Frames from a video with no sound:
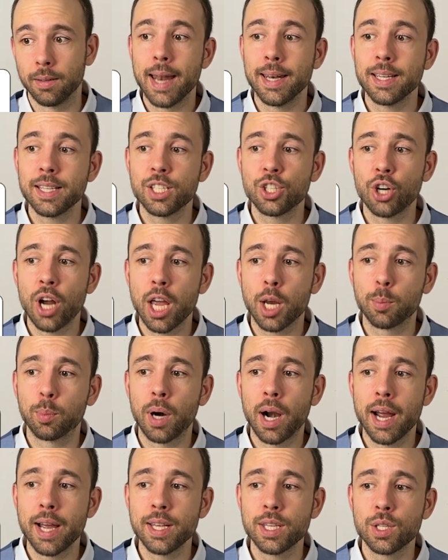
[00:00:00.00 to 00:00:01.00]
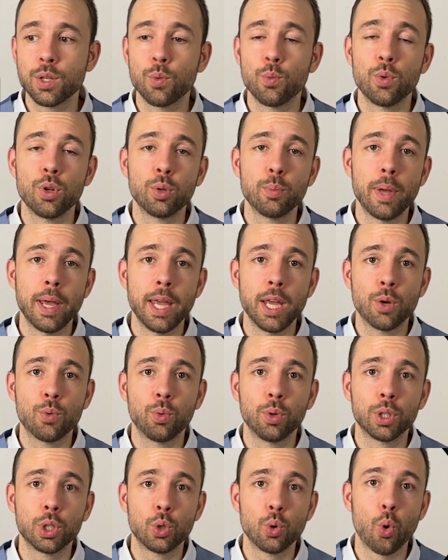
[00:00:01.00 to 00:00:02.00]
And the strike price will be
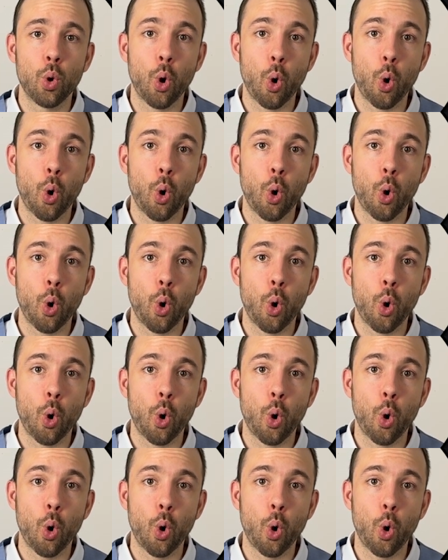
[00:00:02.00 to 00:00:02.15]
equal to